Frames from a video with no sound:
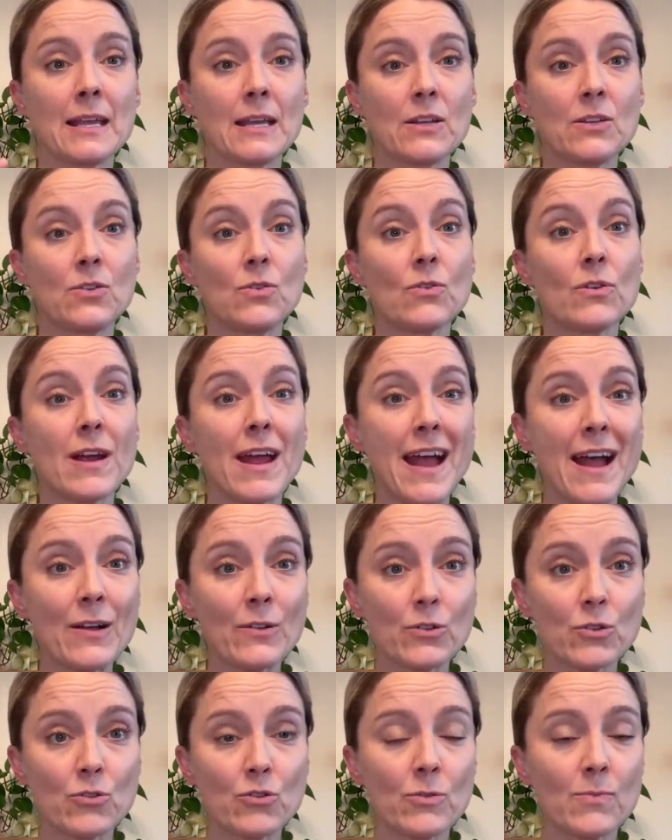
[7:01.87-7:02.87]
and you're
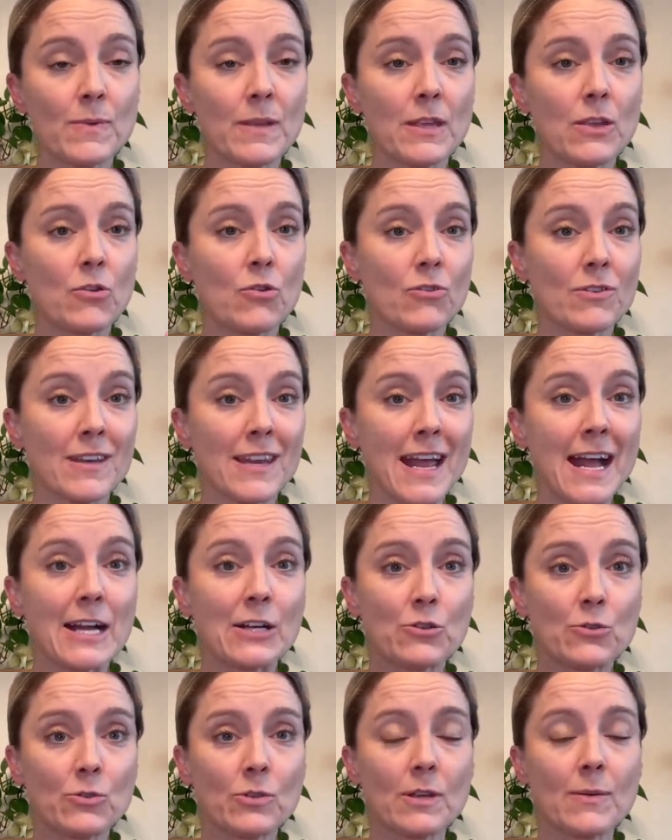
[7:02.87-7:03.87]
outstripping your
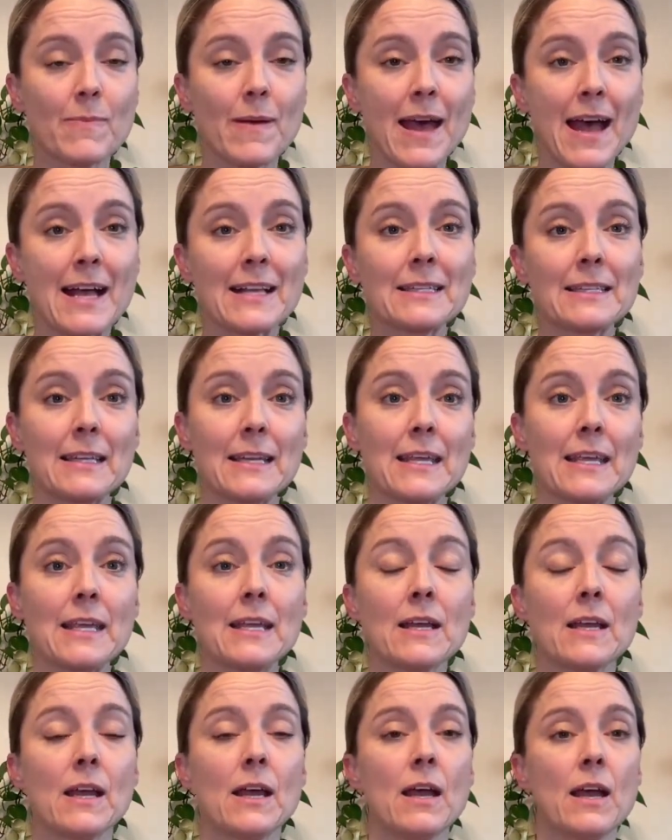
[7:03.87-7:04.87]
natural
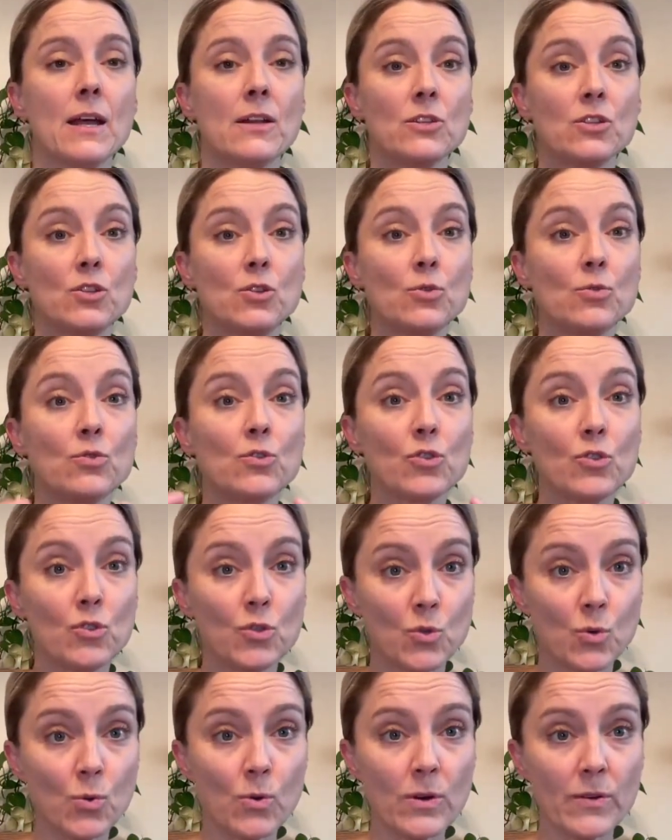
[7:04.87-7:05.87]
capacity to
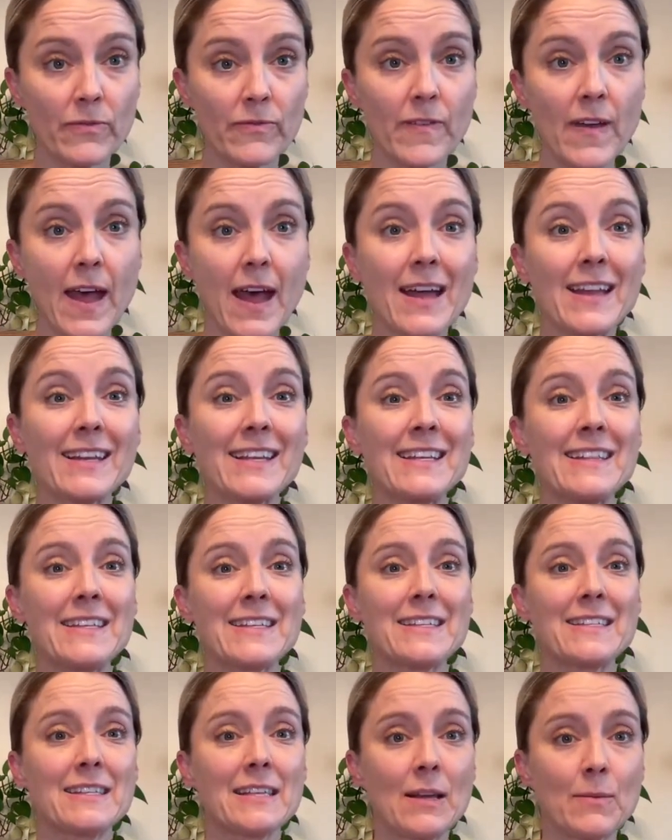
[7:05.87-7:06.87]
store fat in
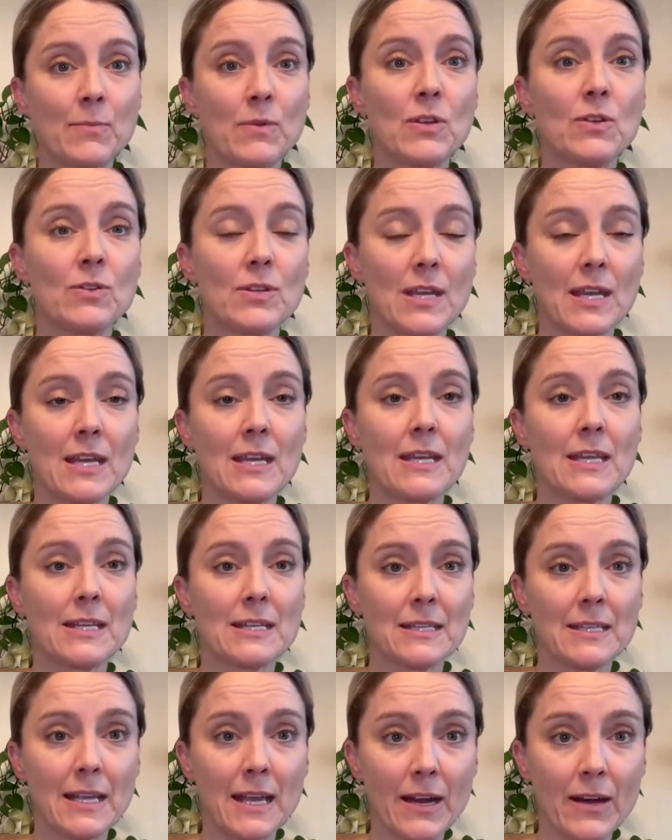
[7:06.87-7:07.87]
the
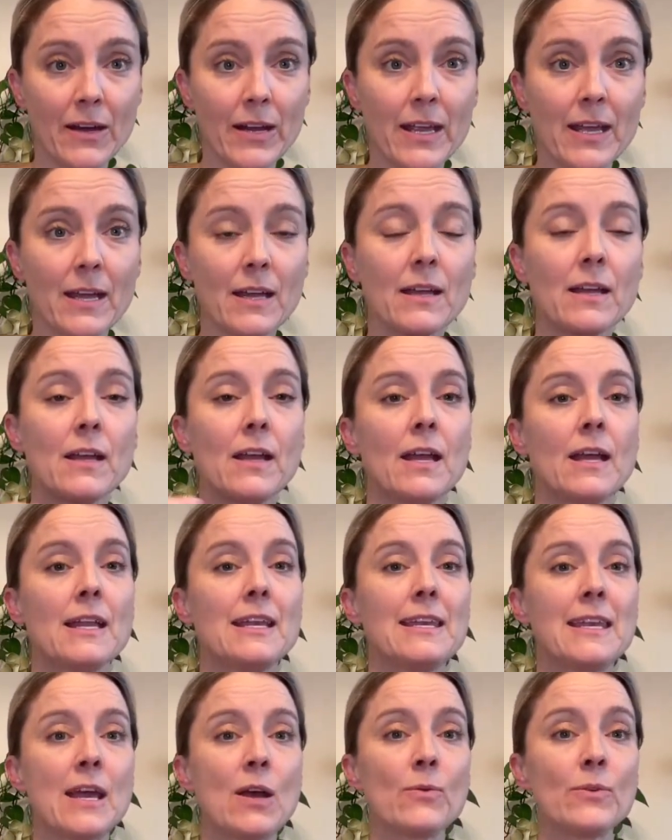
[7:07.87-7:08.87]
subcutaneous area
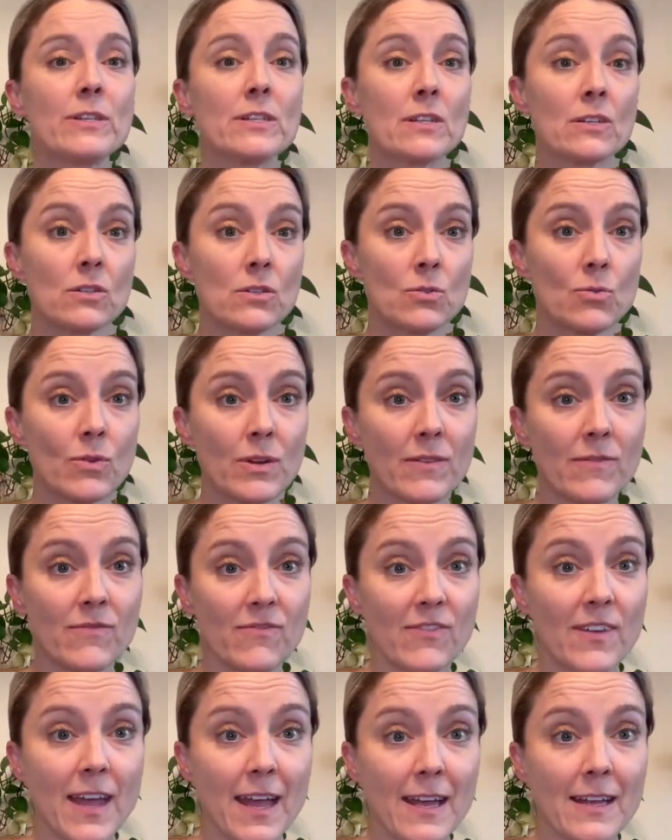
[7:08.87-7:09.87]
now we start storing
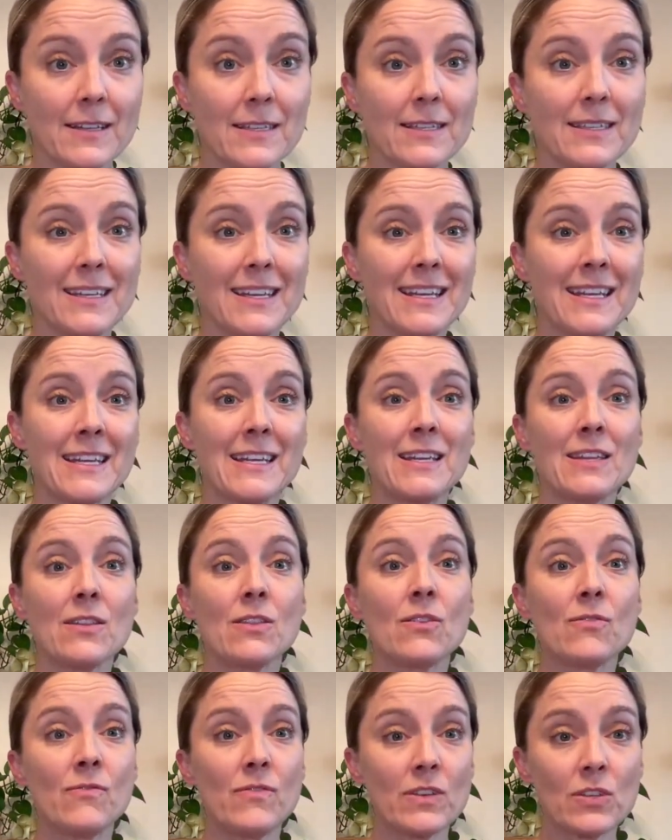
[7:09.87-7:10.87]
fat
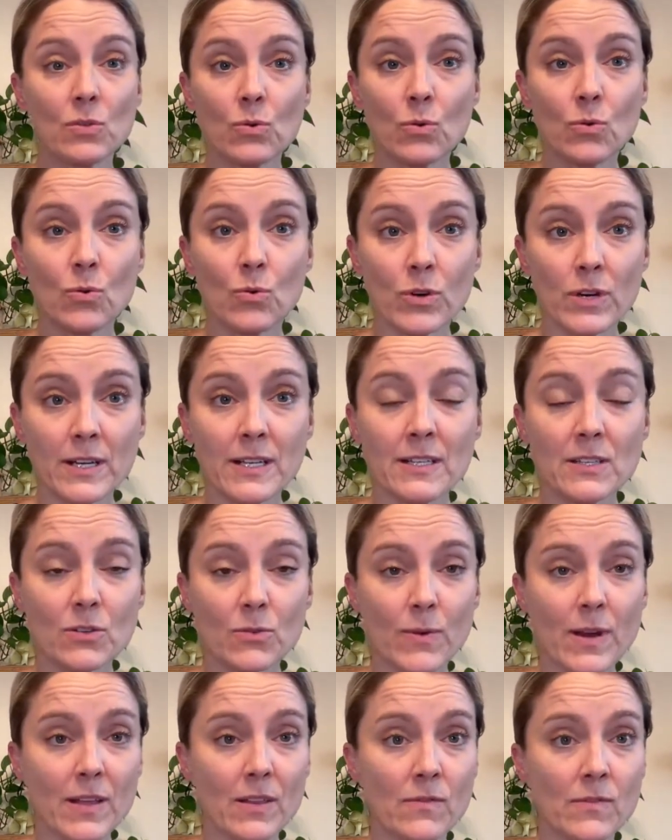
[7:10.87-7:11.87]
in the visceral organs,
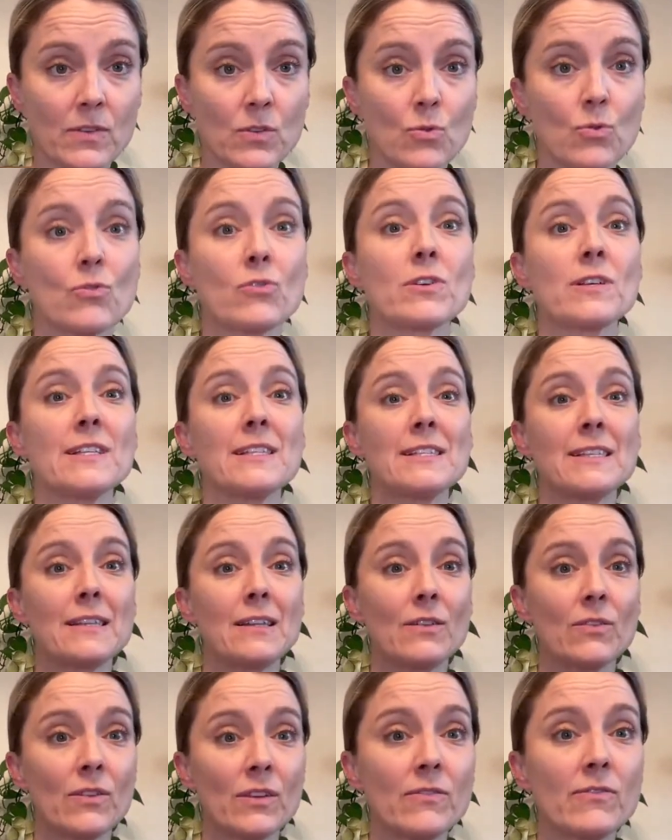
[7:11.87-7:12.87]
around the visceral organs, in
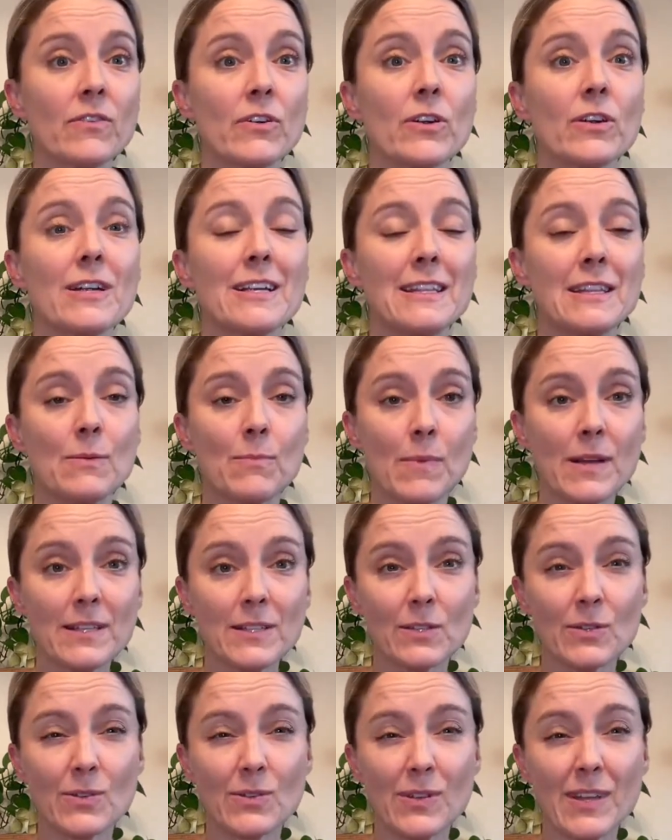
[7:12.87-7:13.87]
the liver, in the
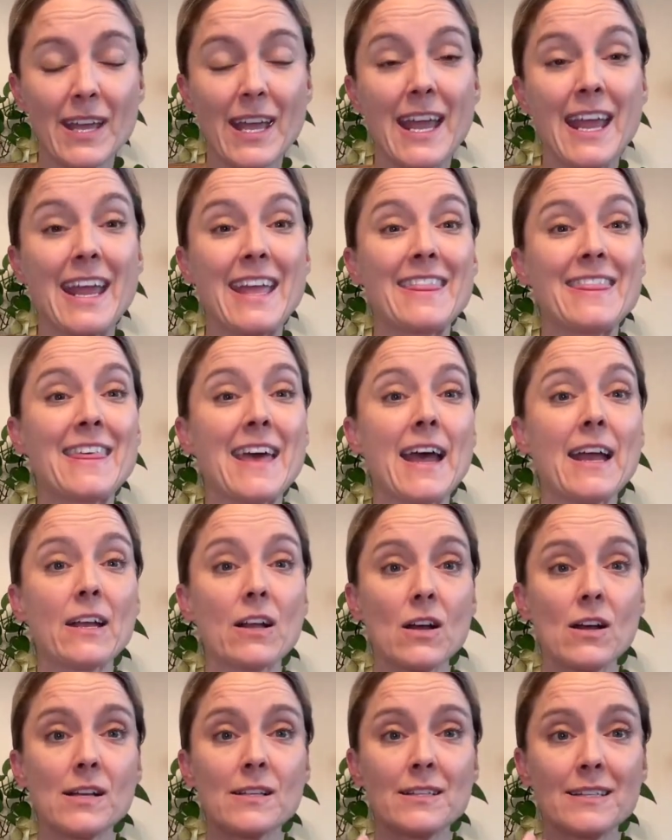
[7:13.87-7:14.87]
muscle.
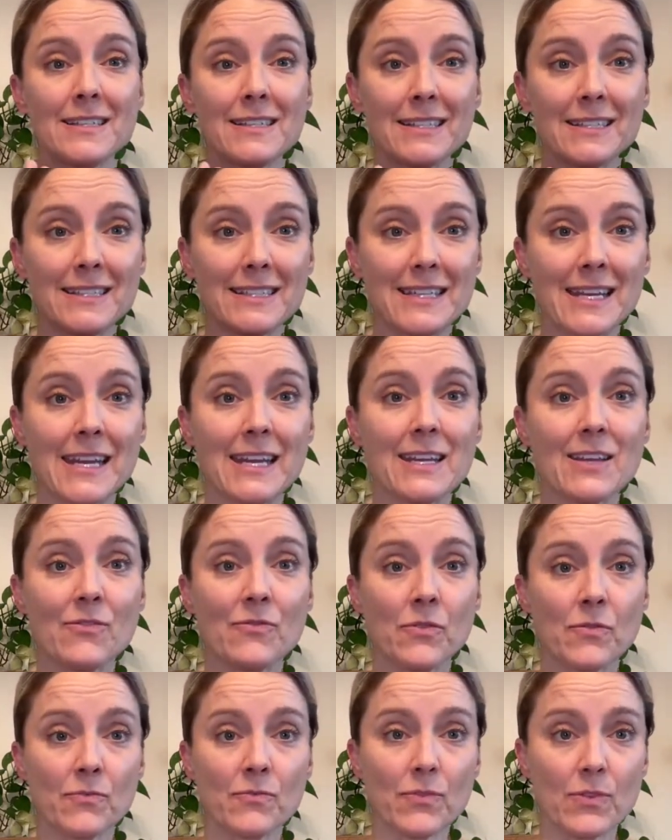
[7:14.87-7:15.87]
That causes a state
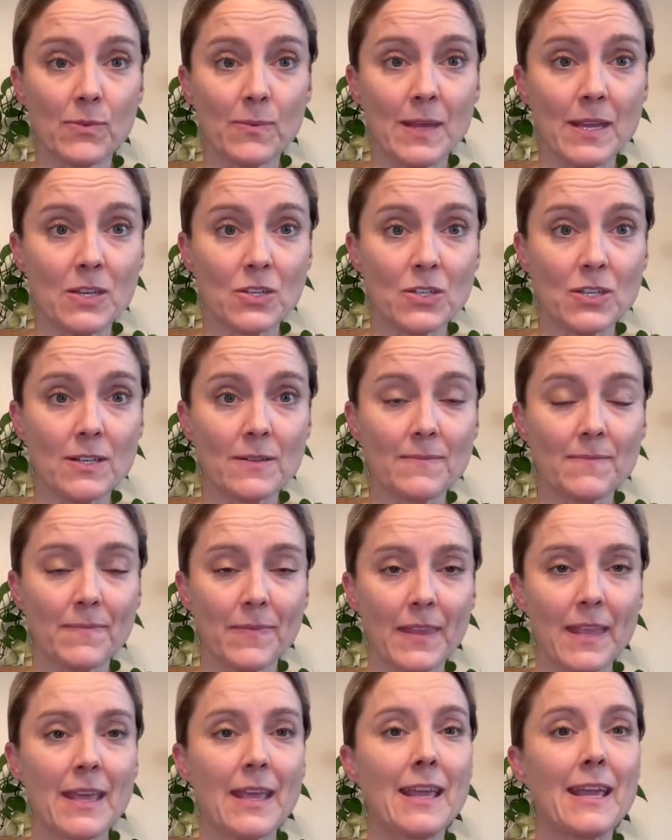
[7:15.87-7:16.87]
of inflammation.